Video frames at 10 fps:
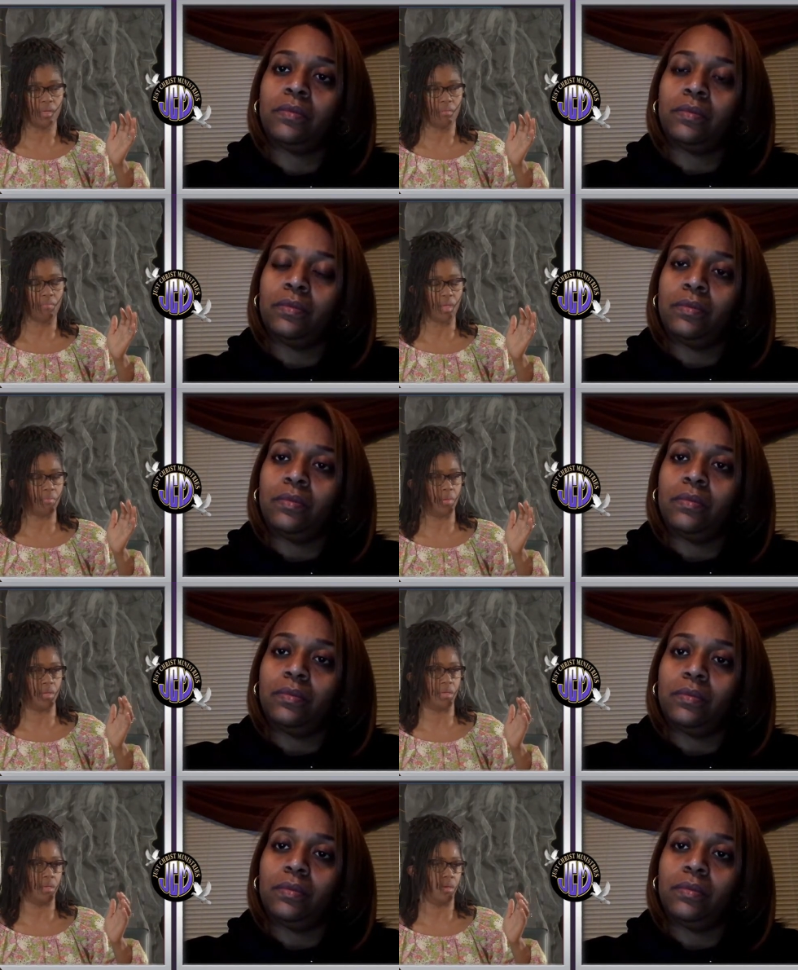
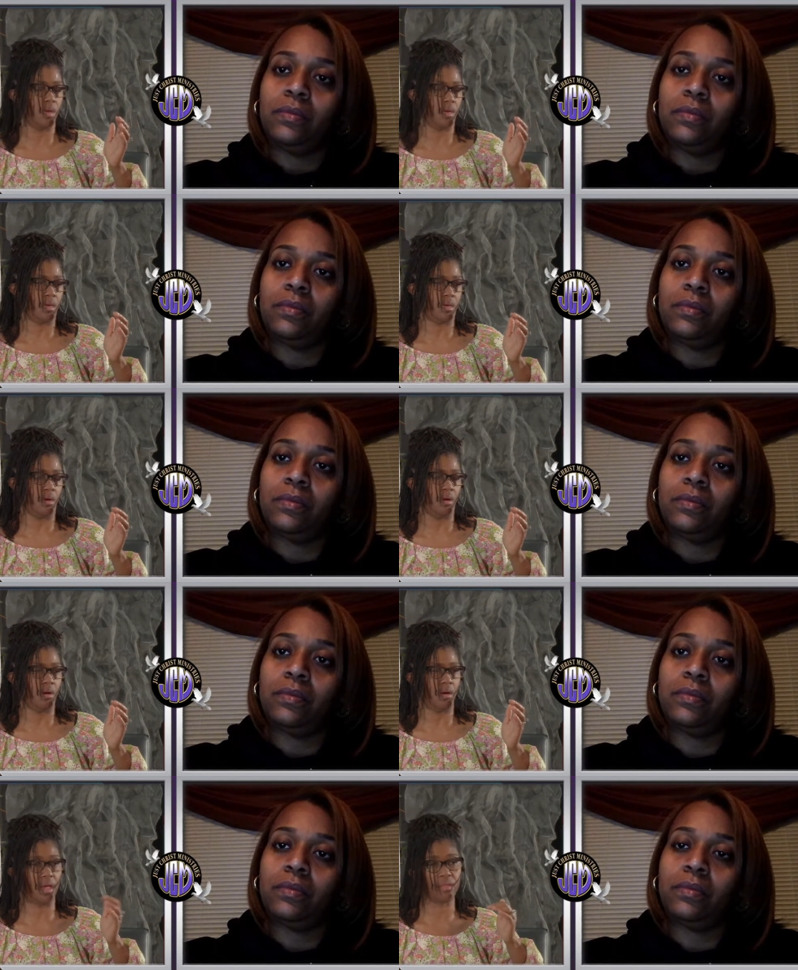Speaker 1: maybe
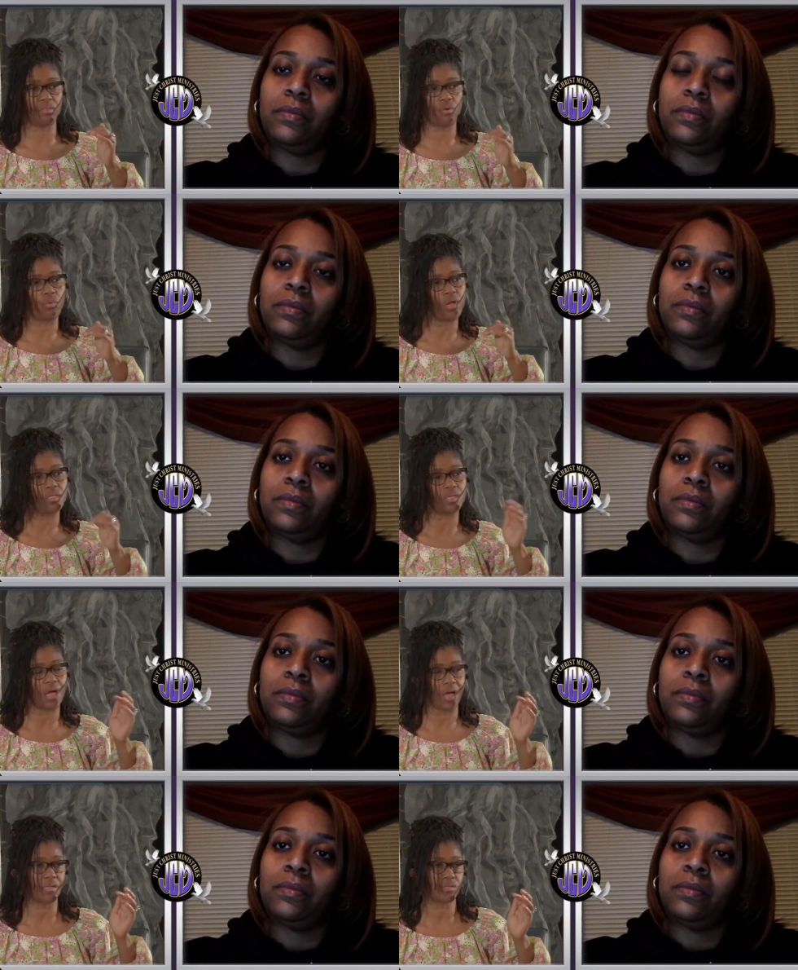uh, eighth grade to
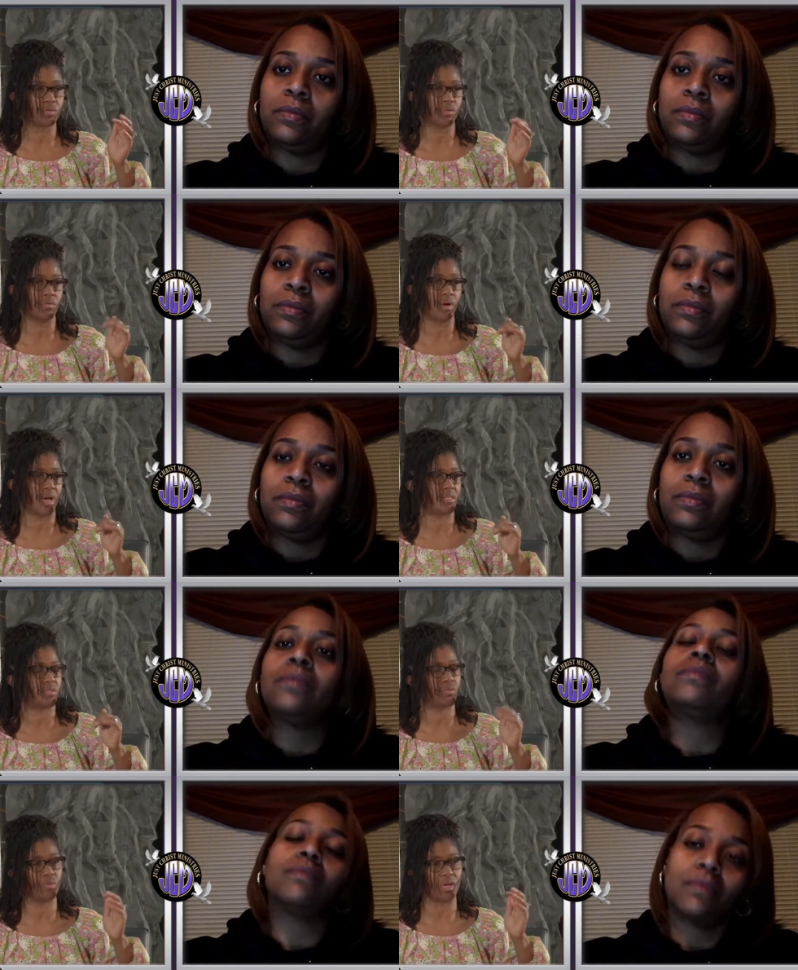high school, high
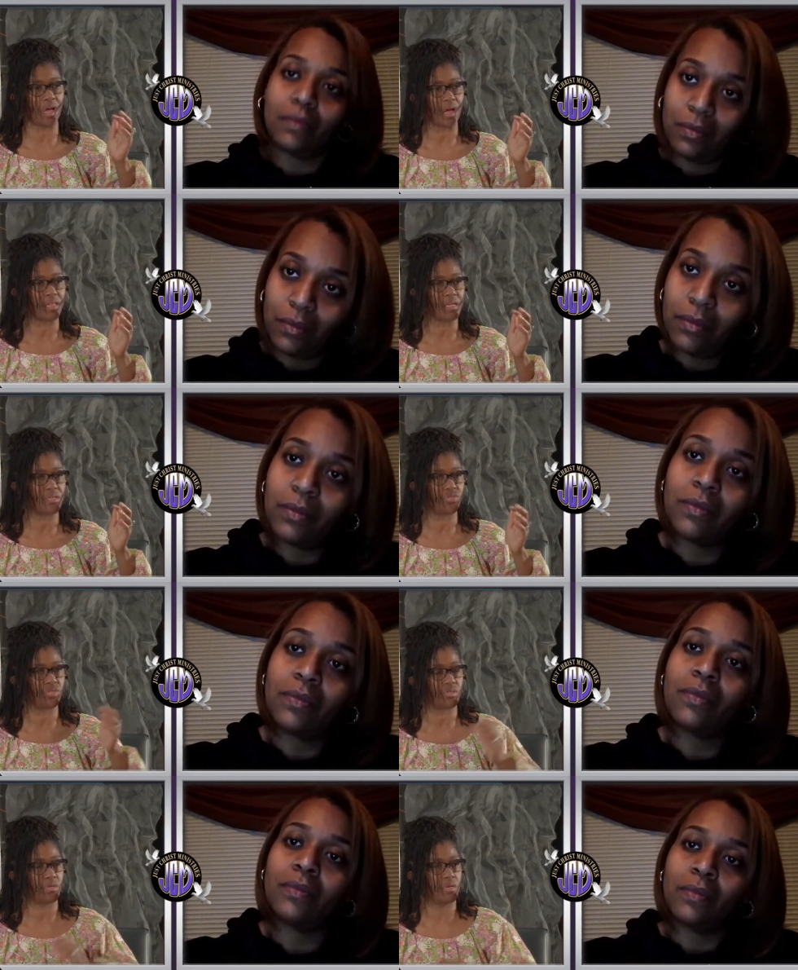school to college?
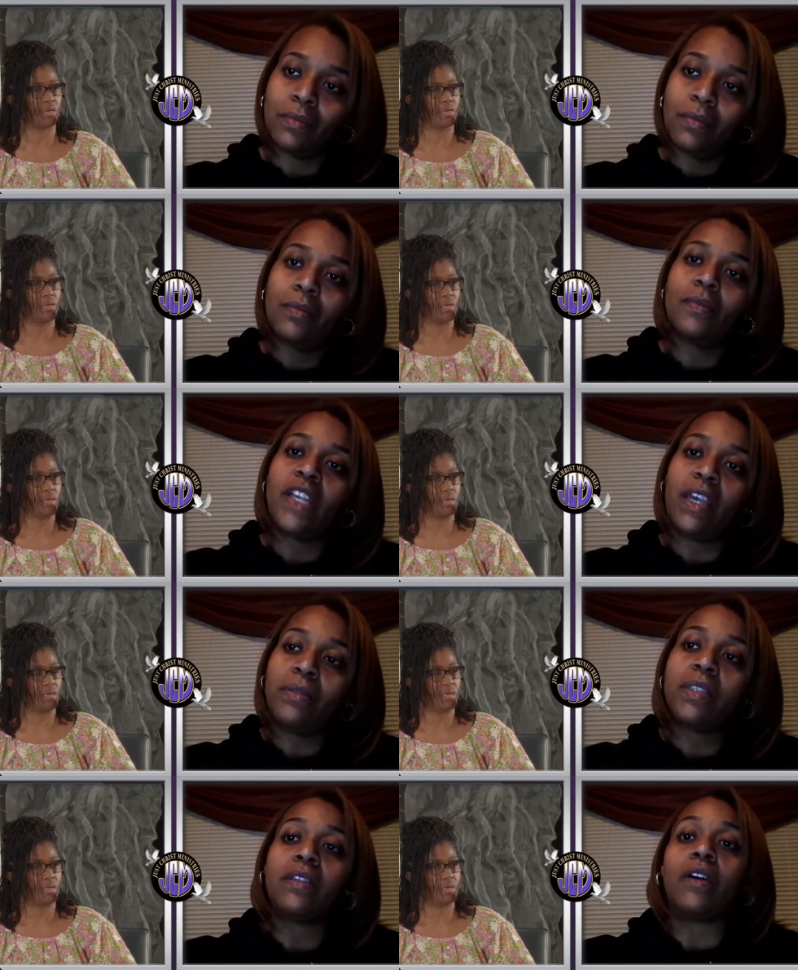
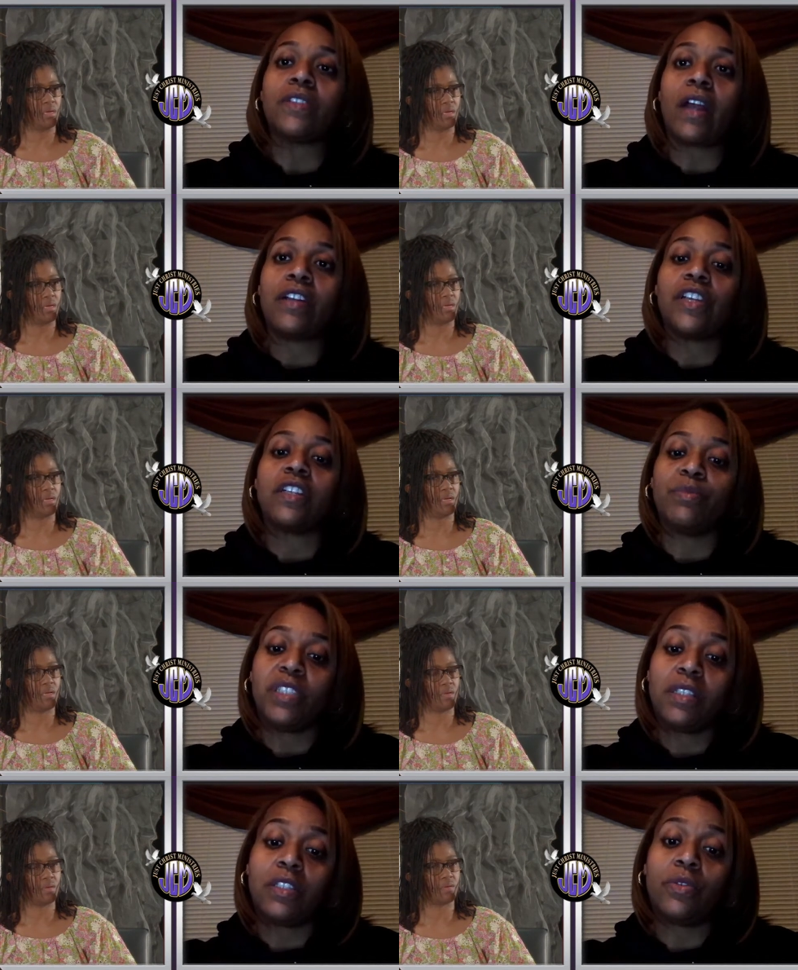
Speaker 2: Yes, those are
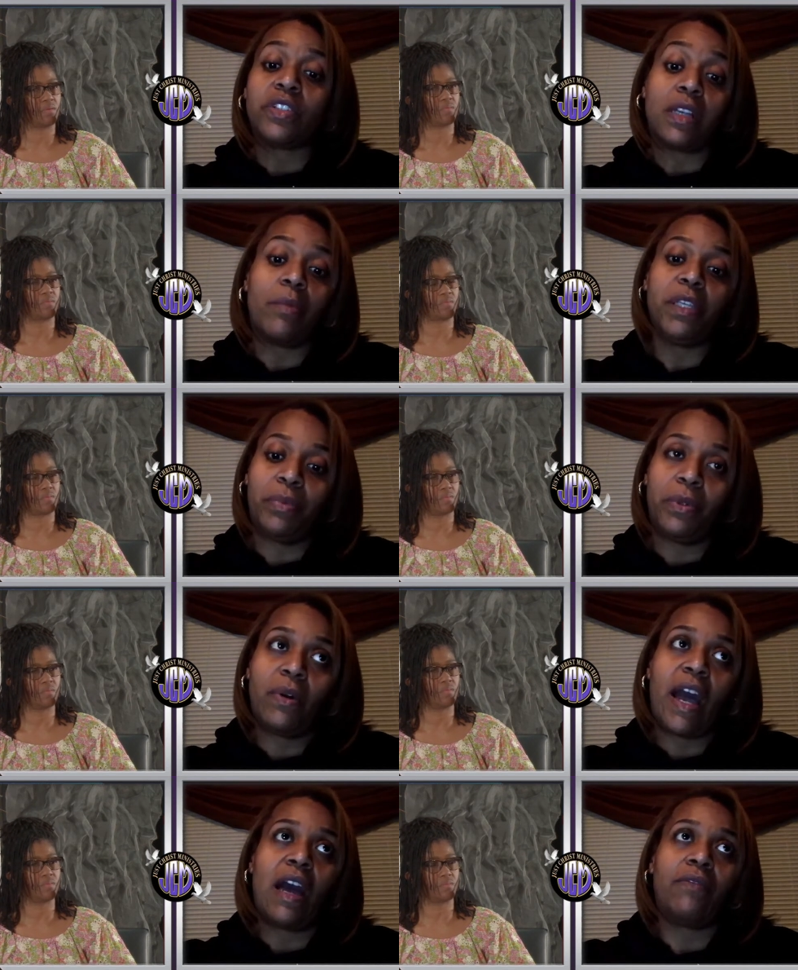adjustment disorders. Some
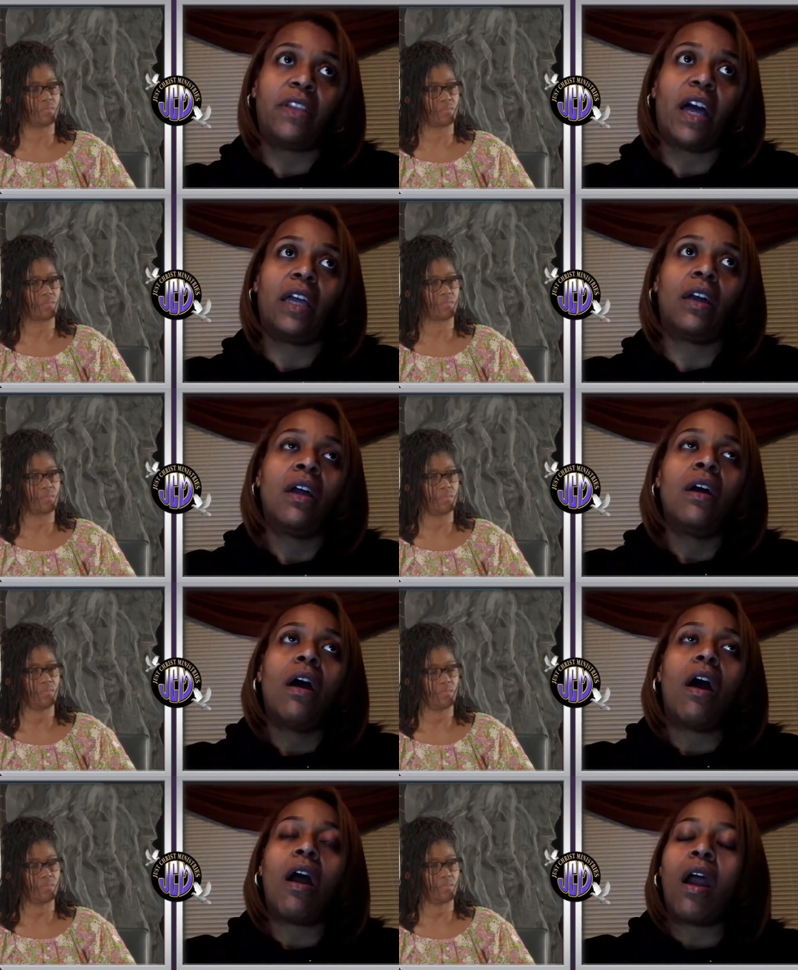people have like
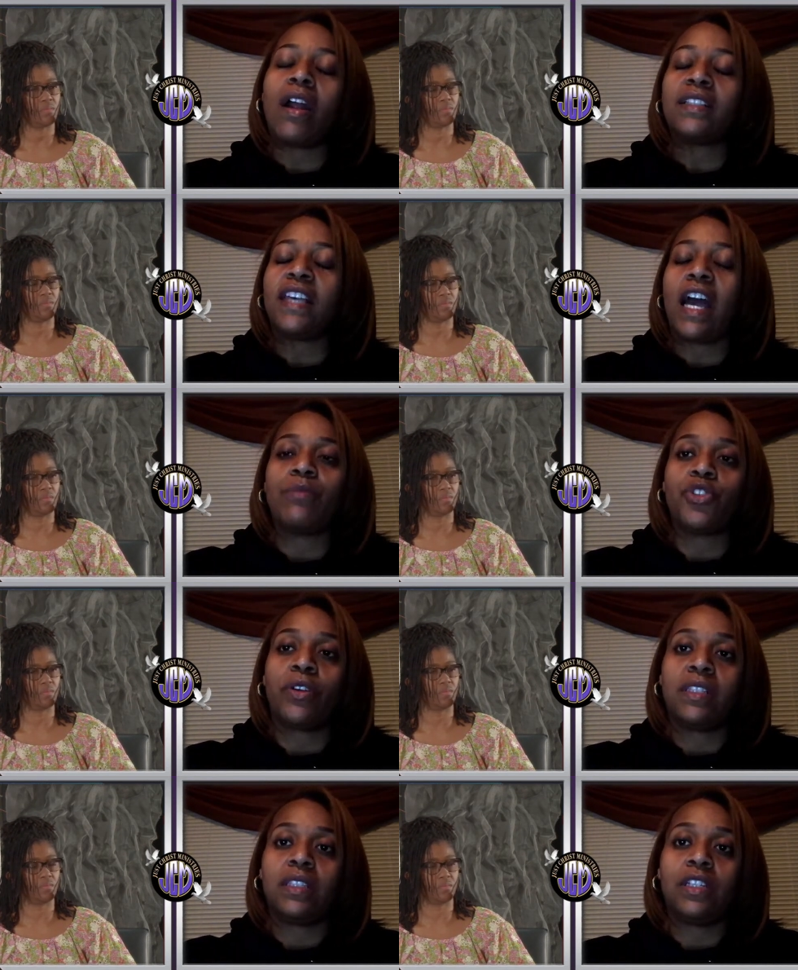a hard time
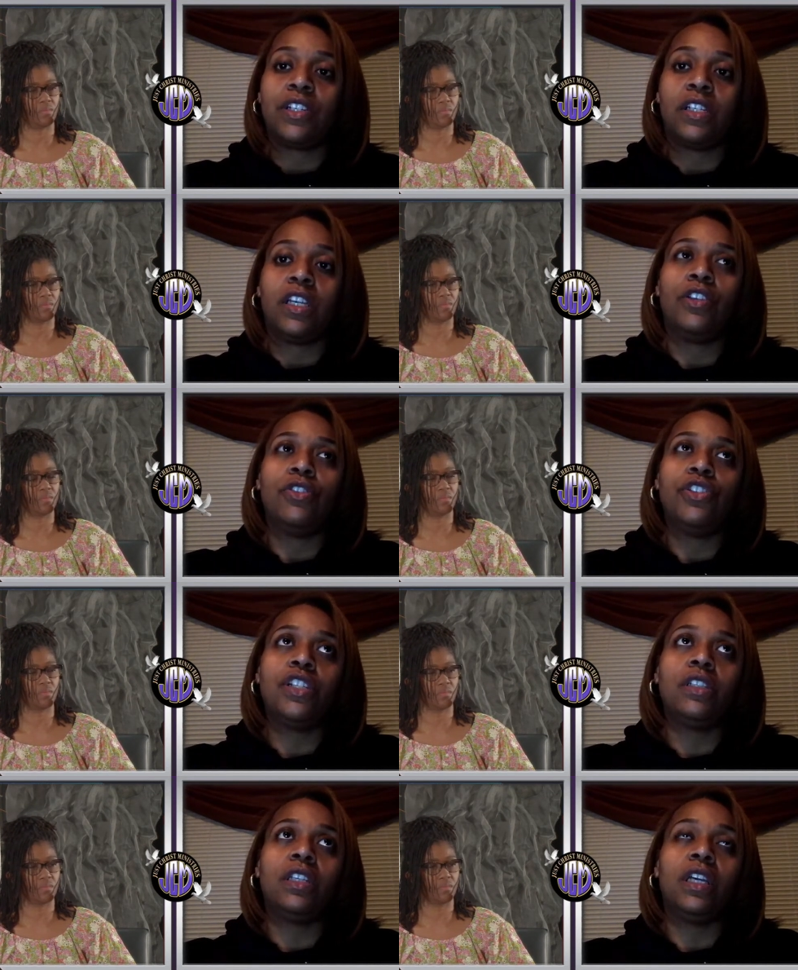transitioning.
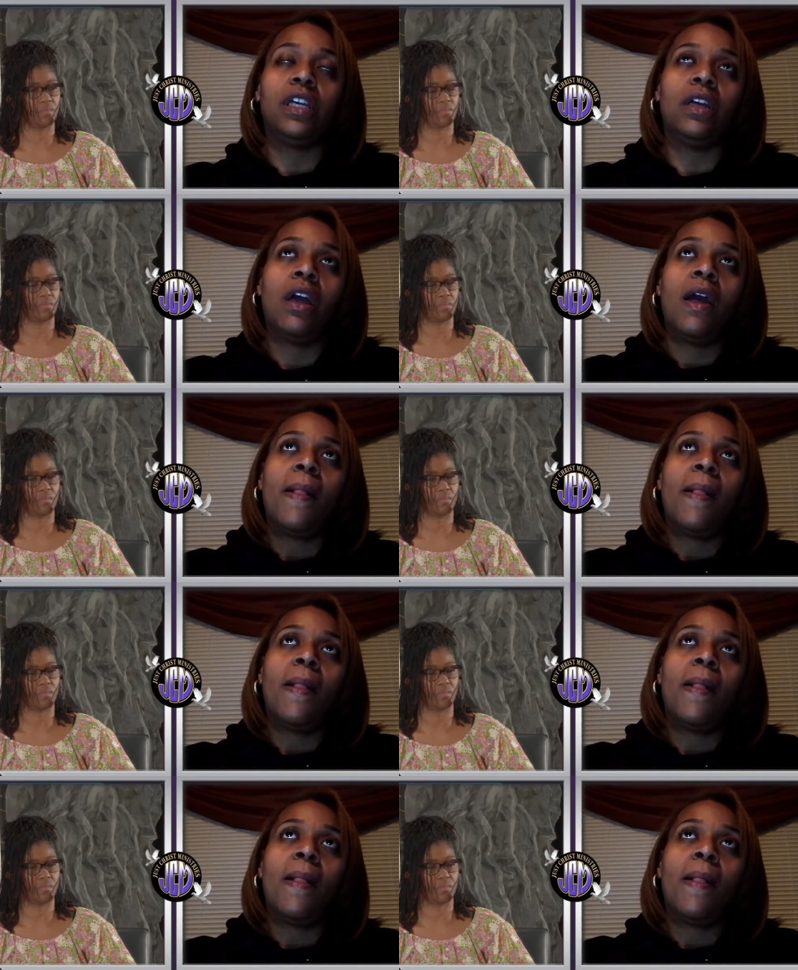Usually,